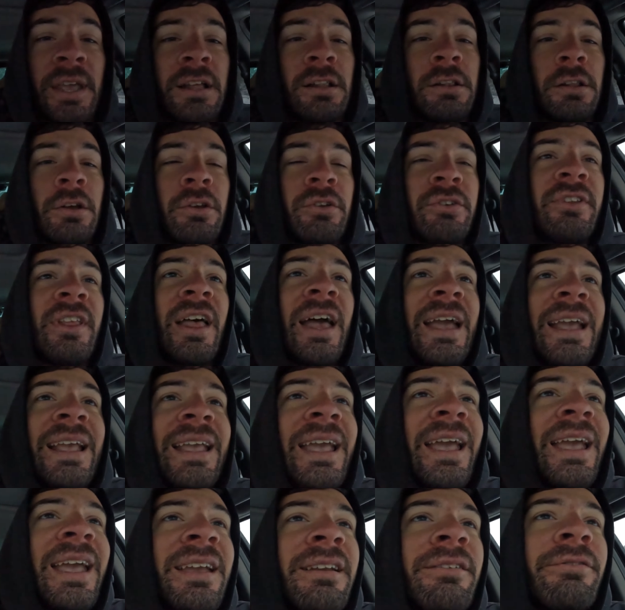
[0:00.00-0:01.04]
they closed that
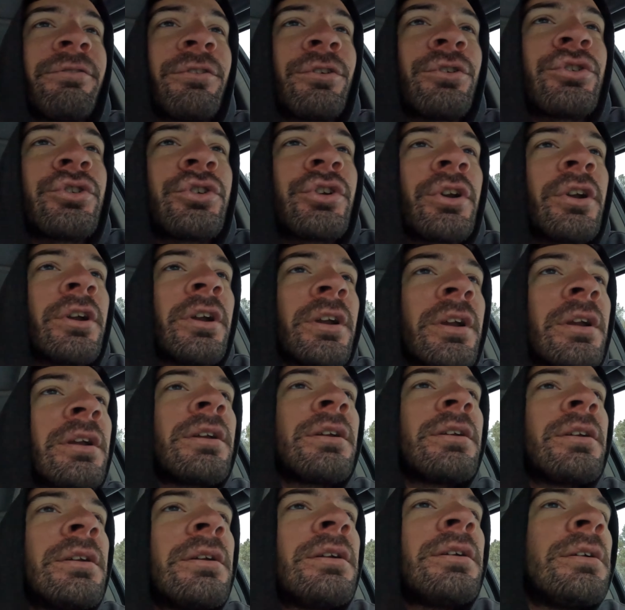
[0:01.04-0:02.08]
gate for sure.
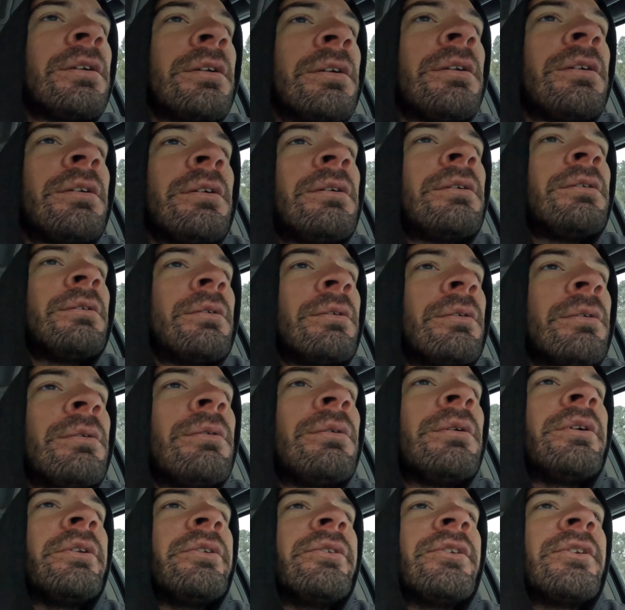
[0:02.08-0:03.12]

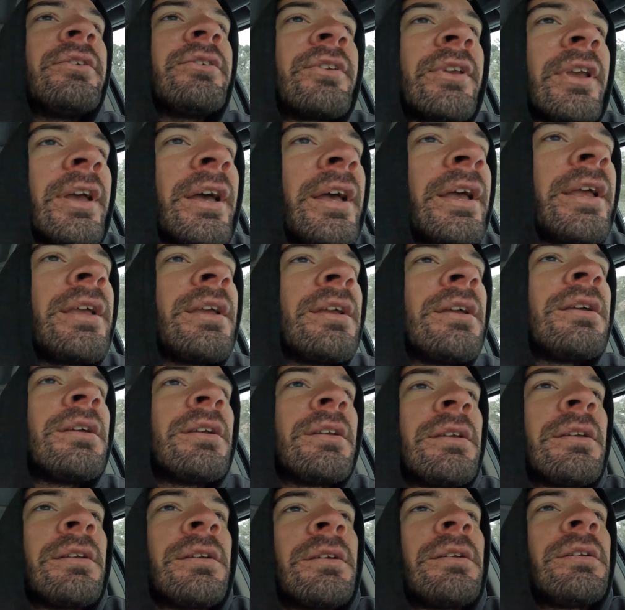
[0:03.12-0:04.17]
What is this guy?
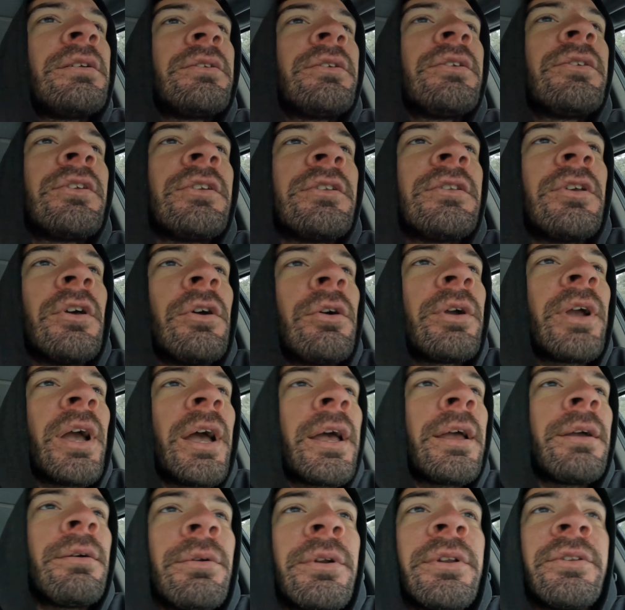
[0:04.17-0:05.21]
Is this a tow
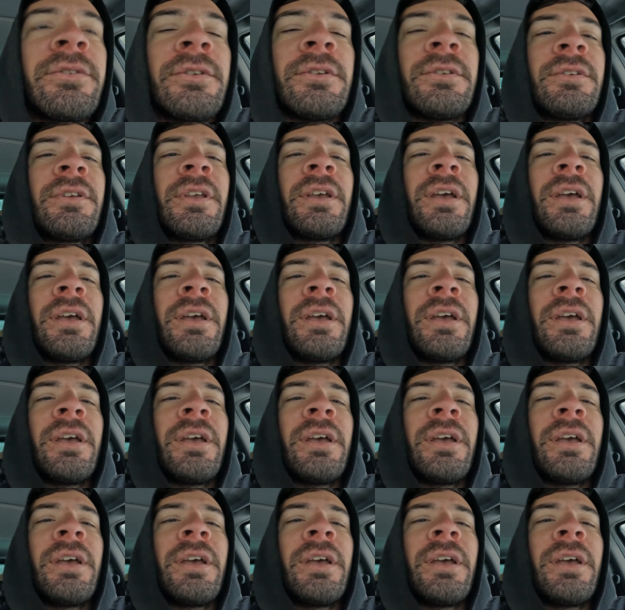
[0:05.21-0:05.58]
guy? What is this